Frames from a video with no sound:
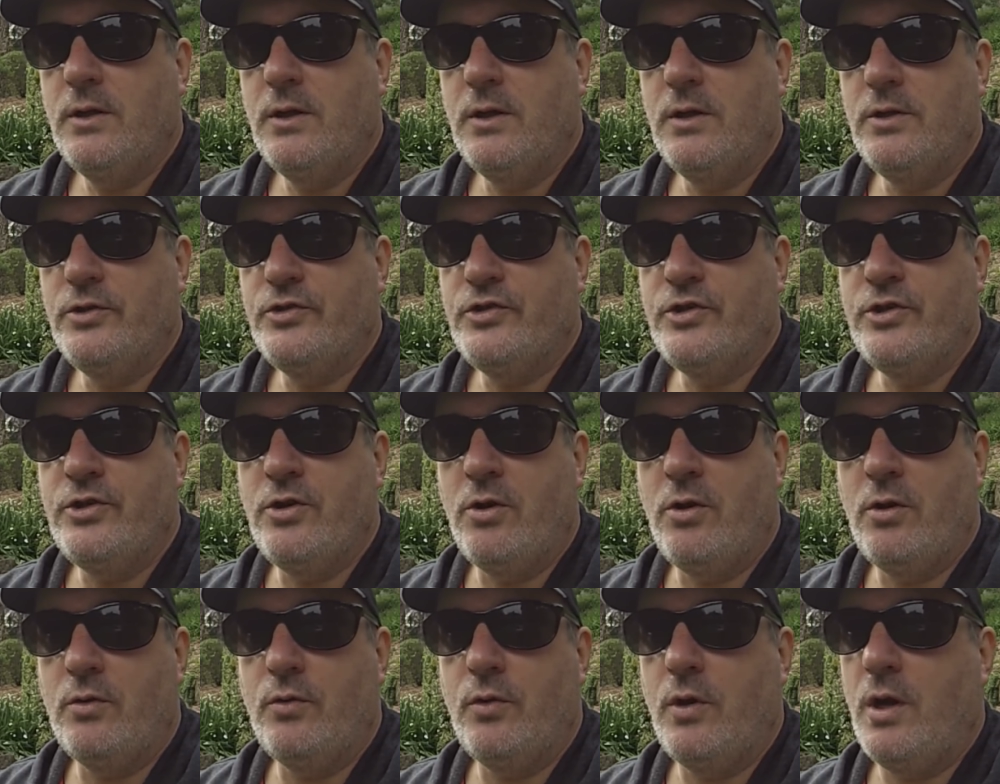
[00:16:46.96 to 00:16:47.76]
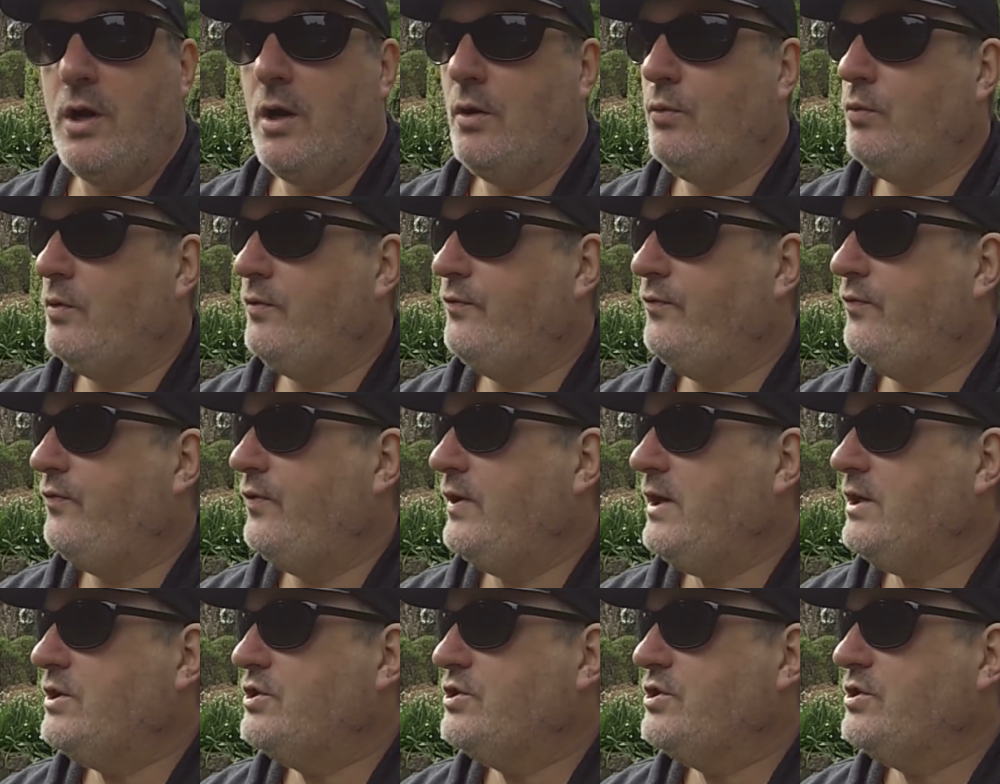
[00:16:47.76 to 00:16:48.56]
is not a
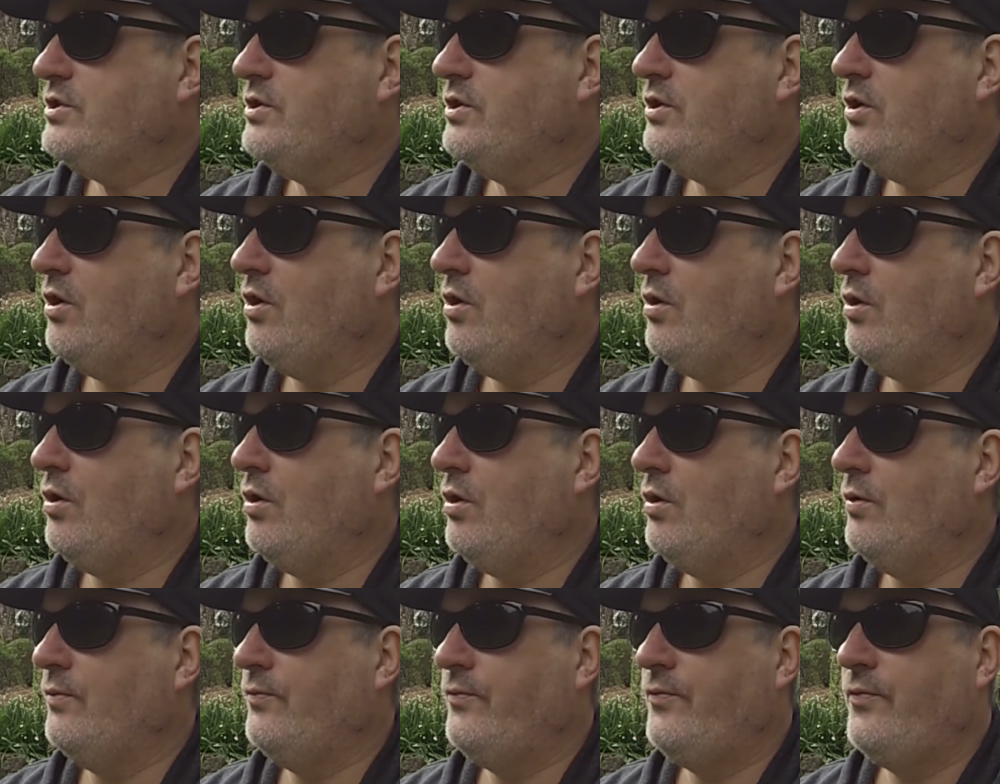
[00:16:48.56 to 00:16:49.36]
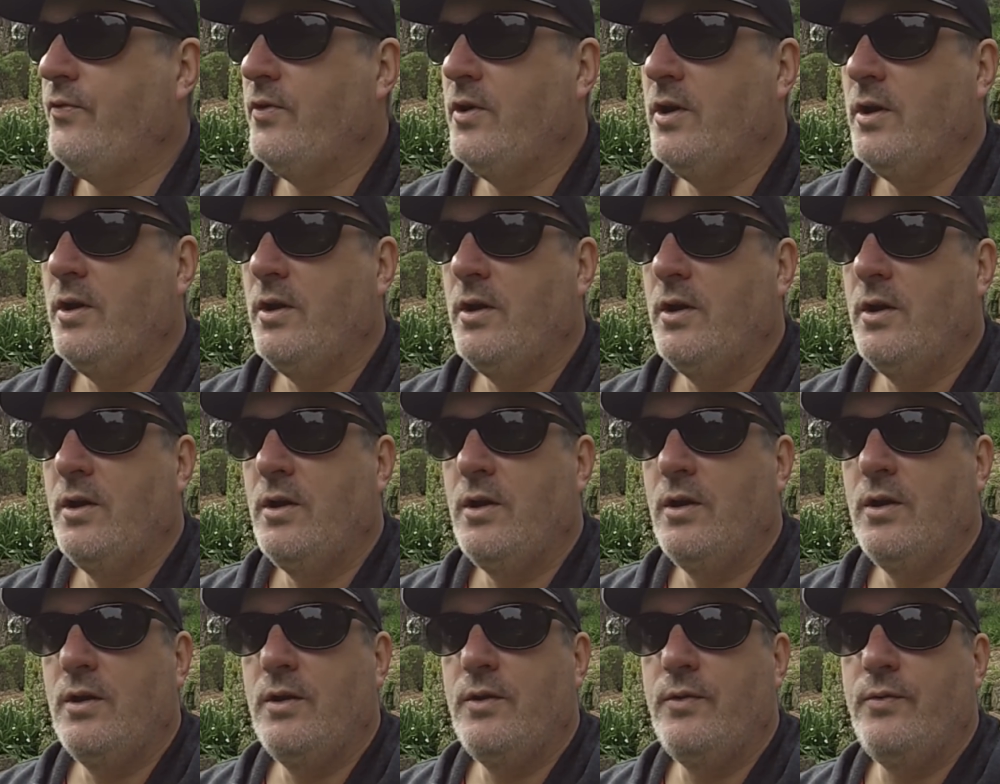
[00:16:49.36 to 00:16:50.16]
reflection of
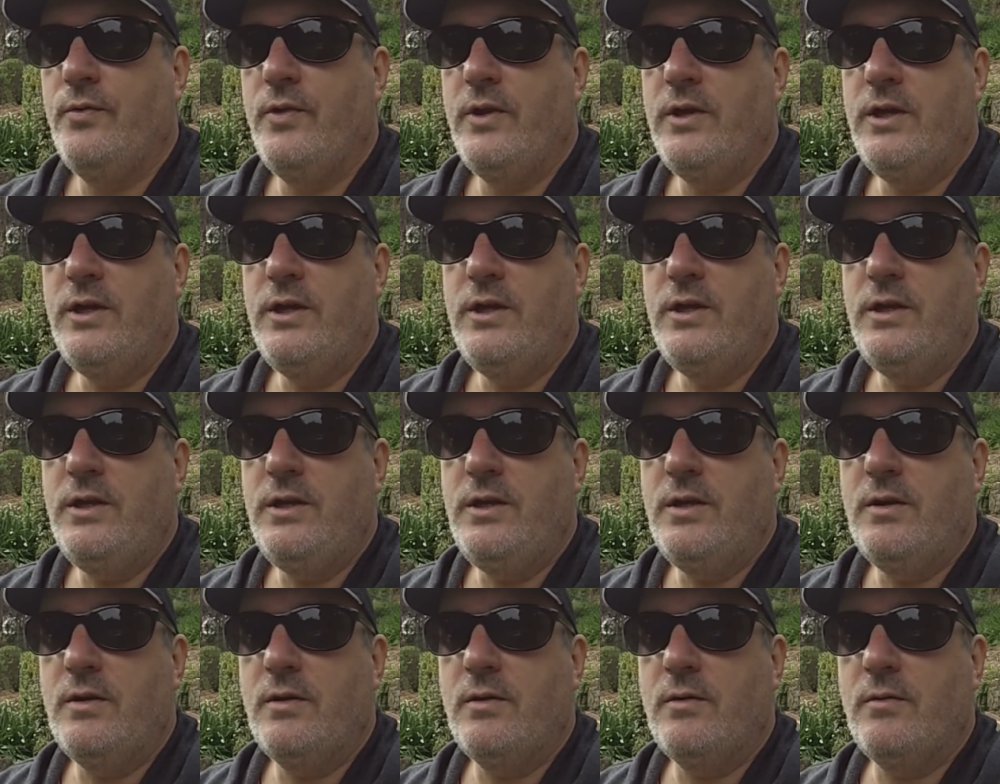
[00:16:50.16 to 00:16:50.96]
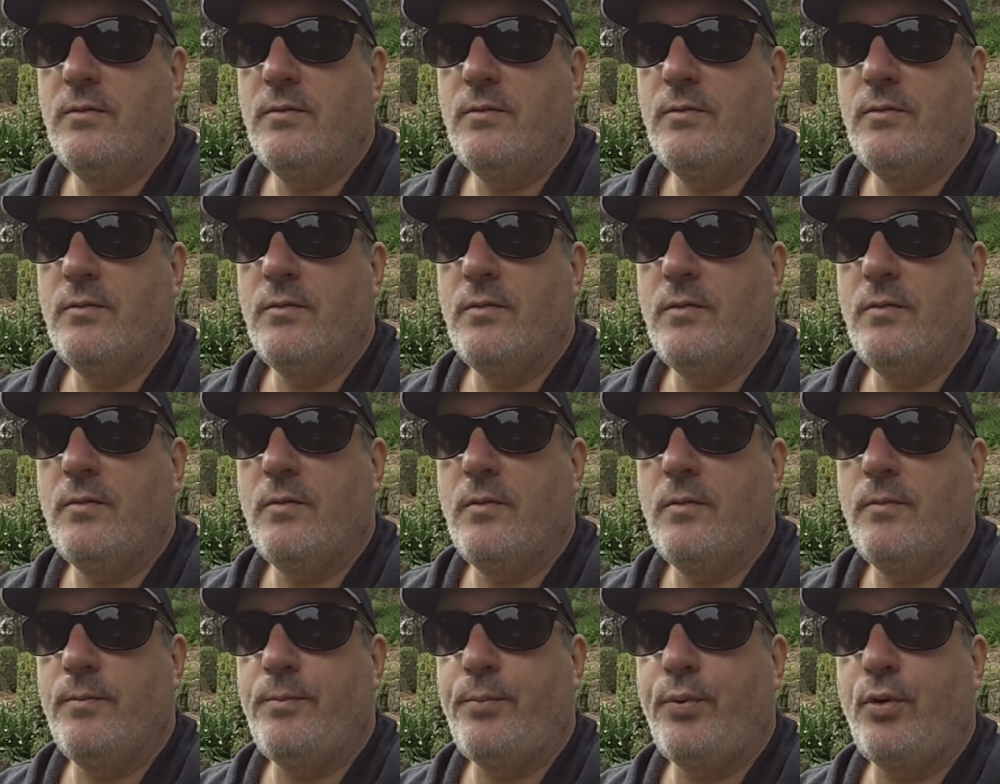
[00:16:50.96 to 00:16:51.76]
the
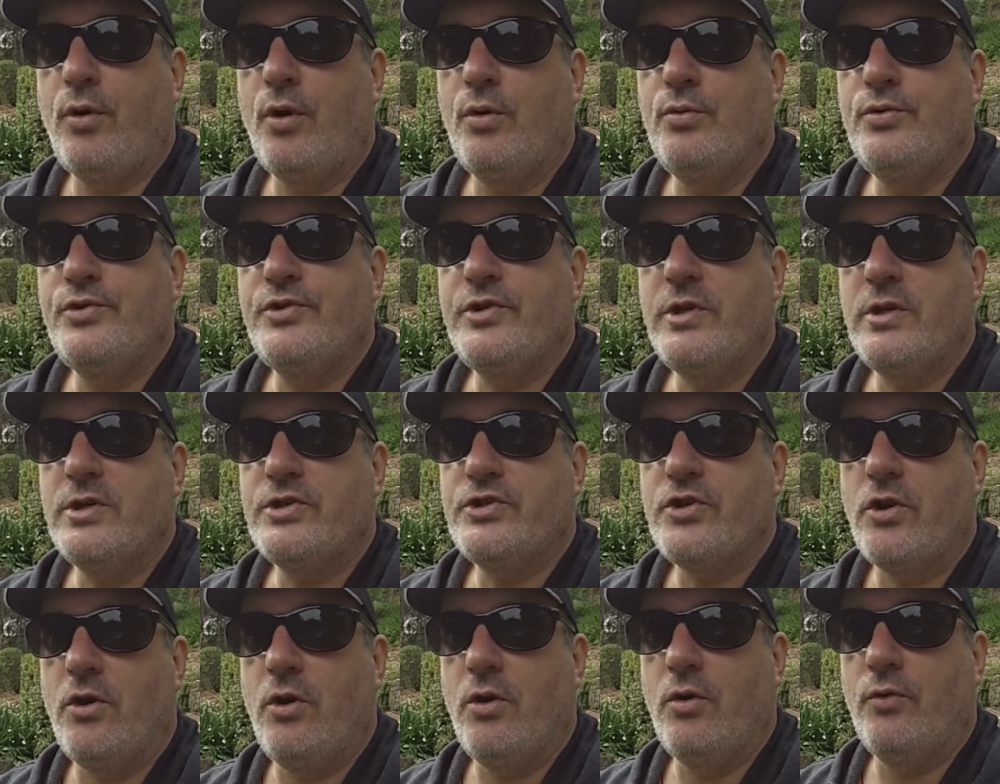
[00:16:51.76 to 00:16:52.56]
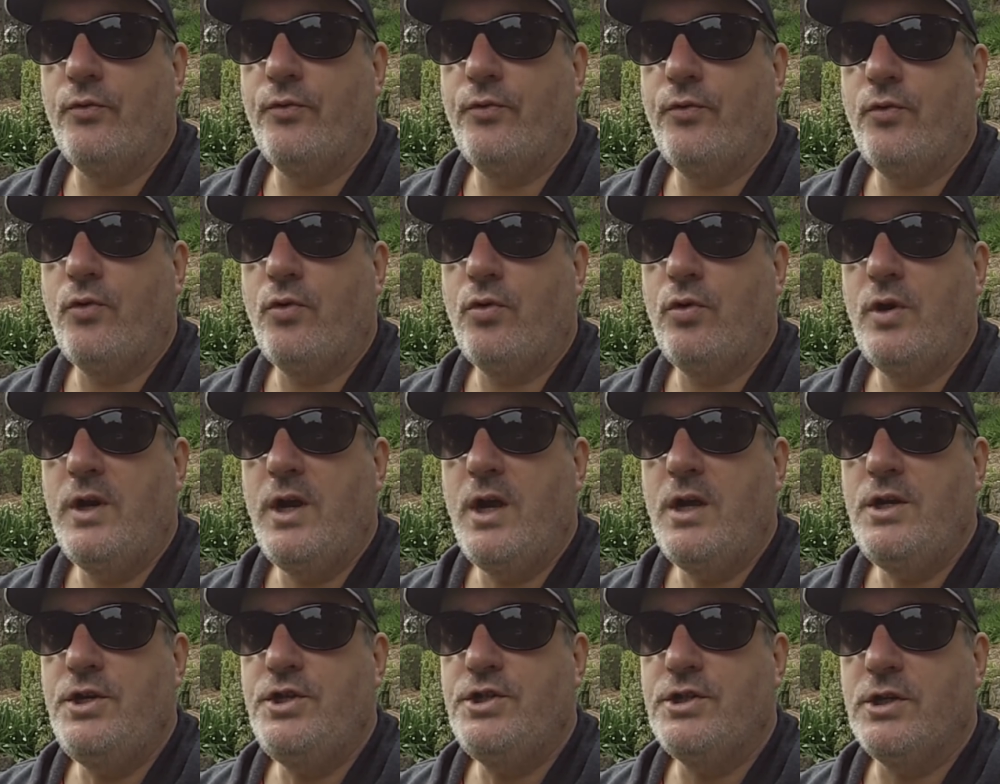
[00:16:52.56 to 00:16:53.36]
process of
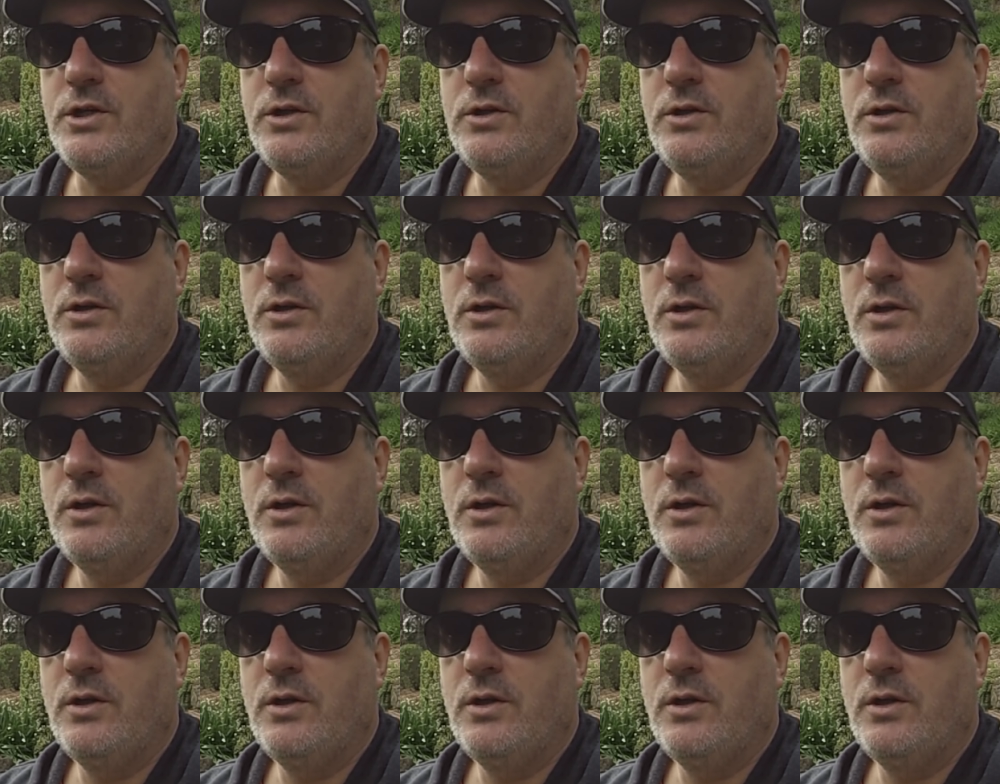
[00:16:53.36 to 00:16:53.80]
creation,